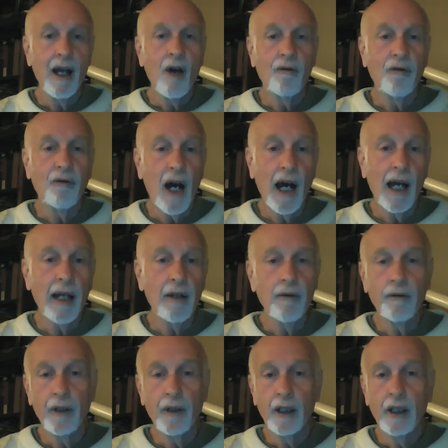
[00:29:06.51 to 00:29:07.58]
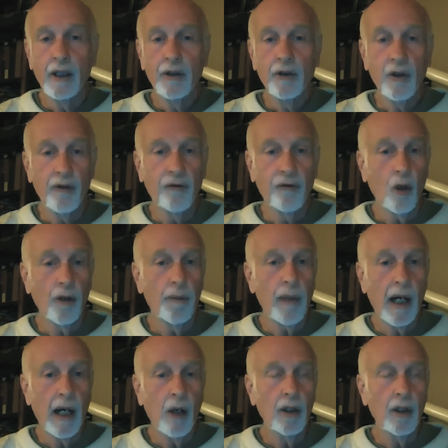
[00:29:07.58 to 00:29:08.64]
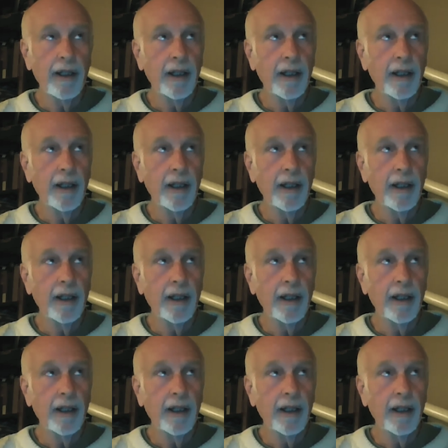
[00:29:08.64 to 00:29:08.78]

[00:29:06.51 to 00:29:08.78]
Five to the fourth power